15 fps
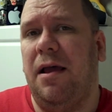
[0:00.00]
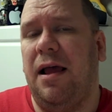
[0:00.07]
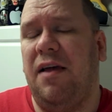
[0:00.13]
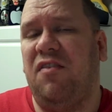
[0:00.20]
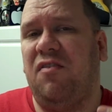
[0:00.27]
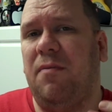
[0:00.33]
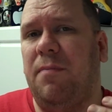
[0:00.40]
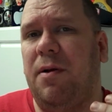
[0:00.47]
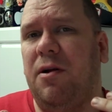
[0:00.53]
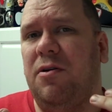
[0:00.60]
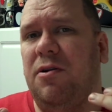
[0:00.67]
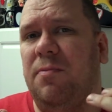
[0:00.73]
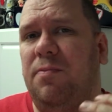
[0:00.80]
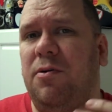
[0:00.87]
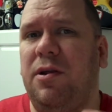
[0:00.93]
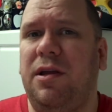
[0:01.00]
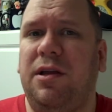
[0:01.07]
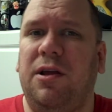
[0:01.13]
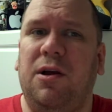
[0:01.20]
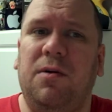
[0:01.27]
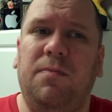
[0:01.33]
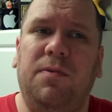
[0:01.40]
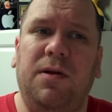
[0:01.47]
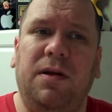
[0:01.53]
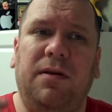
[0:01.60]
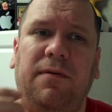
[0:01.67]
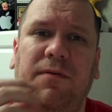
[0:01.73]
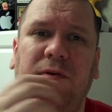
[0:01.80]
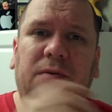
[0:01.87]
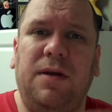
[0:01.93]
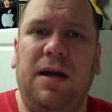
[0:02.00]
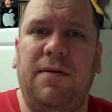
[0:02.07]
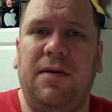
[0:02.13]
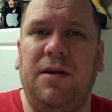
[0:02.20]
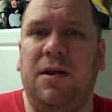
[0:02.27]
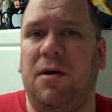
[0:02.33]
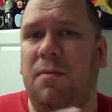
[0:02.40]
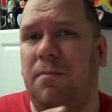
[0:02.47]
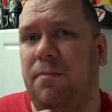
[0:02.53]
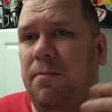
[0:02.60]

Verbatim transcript: as compared to putting, you know, putting a few divers, you know,